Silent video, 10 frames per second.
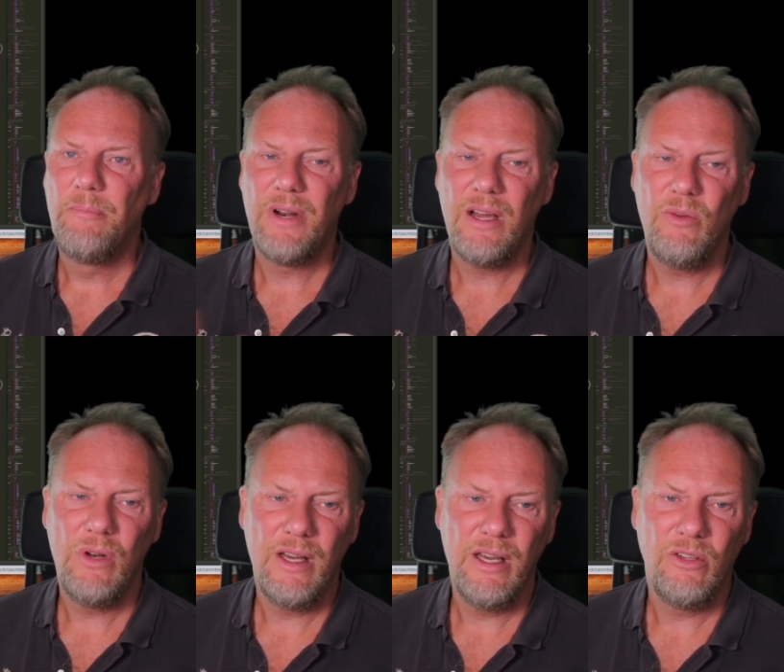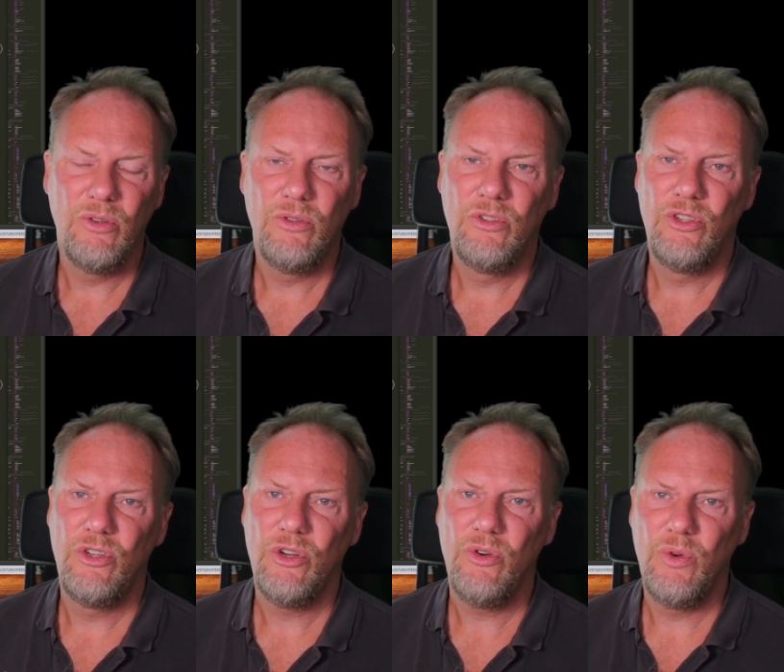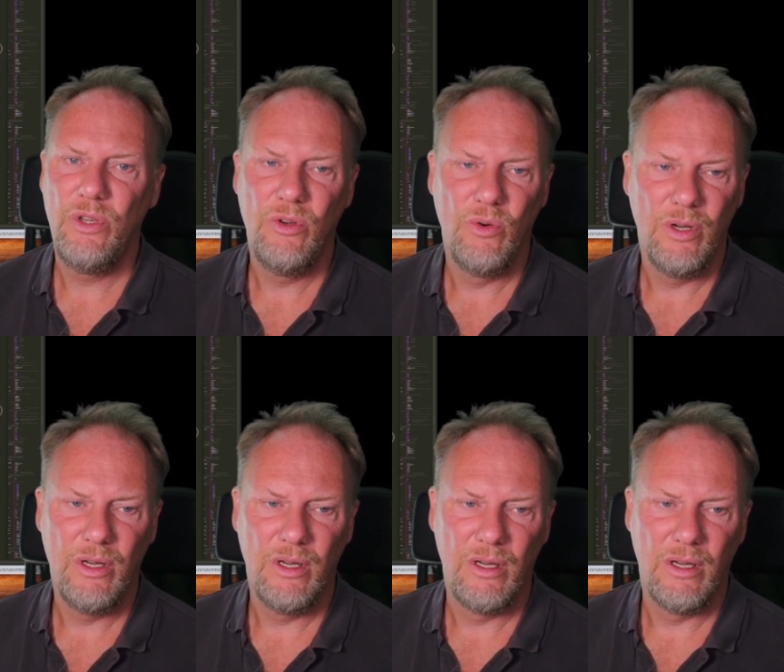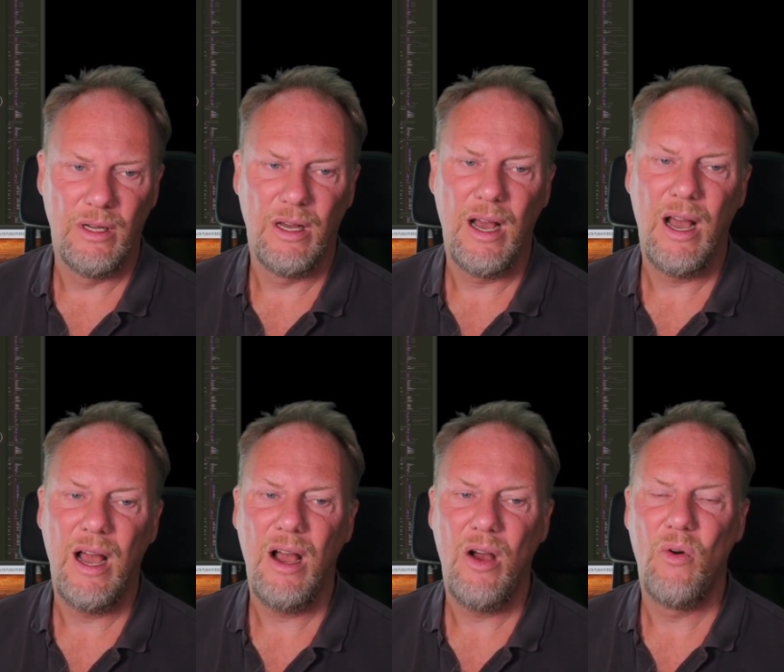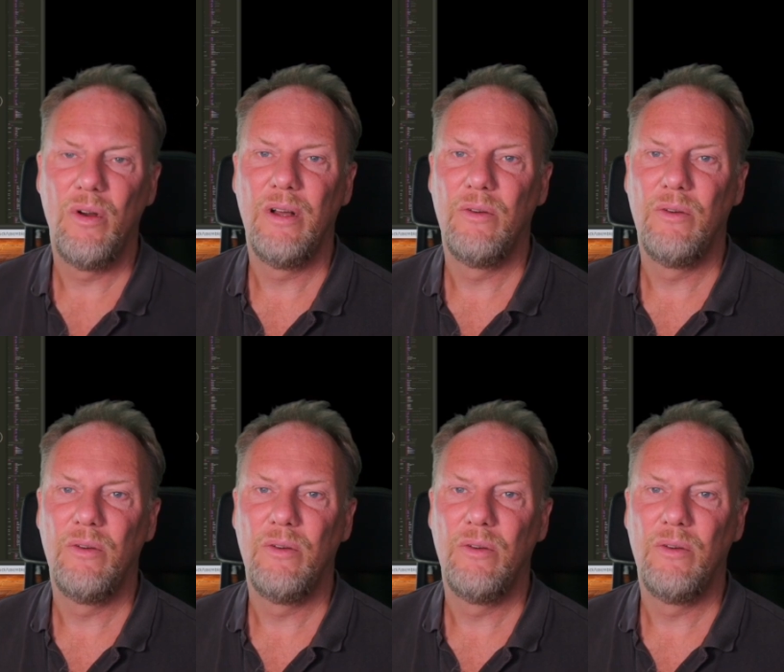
But I would like to show you how